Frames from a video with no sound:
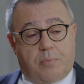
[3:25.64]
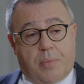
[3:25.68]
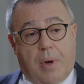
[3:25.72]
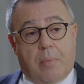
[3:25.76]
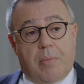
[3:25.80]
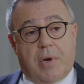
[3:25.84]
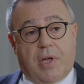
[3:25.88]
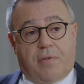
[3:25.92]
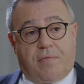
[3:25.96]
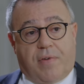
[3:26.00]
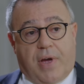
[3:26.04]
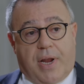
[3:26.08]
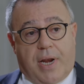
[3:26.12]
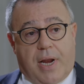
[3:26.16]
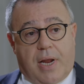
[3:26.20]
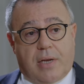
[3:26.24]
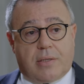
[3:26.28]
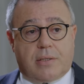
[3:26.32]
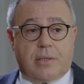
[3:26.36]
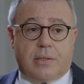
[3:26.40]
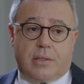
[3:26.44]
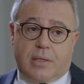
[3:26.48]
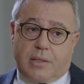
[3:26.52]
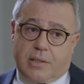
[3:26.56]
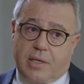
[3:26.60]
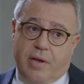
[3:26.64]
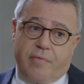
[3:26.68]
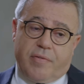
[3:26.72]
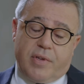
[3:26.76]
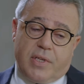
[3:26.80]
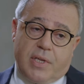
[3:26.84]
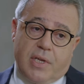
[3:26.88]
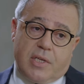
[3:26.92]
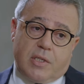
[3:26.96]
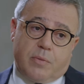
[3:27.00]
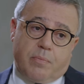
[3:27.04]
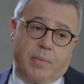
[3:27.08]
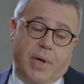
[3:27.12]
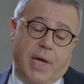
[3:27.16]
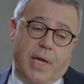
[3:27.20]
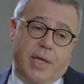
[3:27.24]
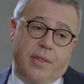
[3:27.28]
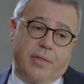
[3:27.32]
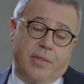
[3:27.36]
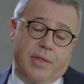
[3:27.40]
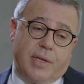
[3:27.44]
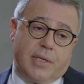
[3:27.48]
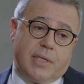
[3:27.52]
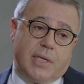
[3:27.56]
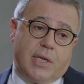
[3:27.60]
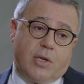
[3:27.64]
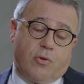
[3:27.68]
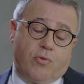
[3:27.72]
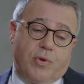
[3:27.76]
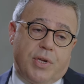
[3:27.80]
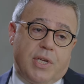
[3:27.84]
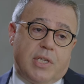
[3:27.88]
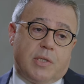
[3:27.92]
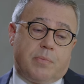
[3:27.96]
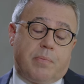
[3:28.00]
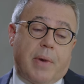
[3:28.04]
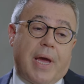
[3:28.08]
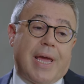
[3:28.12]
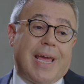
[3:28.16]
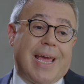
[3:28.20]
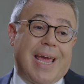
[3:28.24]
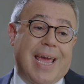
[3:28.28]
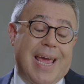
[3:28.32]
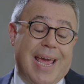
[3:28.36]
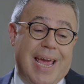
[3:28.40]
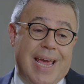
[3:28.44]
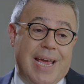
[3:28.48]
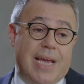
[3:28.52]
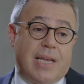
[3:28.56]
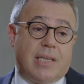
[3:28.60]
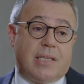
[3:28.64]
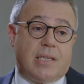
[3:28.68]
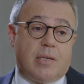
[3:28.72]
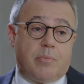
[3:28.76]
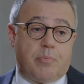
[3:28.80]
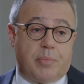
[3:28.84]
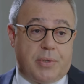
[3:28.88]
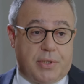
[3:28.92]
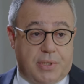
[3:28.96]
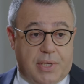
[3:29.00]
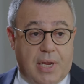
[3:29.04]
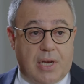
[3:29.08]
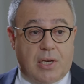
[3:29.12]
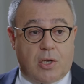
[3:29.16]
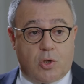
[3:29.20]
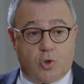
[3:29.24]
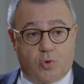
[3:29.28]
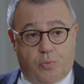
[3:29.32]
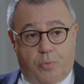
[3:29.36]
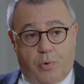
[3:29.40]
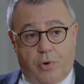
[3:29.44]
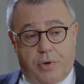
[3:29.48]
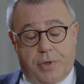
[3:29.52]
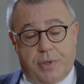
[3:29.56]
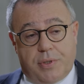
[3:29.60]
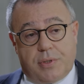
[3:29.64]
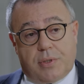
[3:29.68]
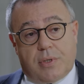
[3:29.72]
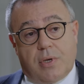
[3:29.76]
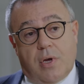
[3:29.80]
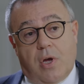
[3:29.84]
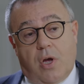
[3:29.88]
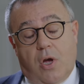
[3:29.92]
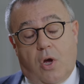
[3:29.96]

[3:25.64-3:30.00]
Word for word: public finances, as evidenced by the decrease by 18 percentage points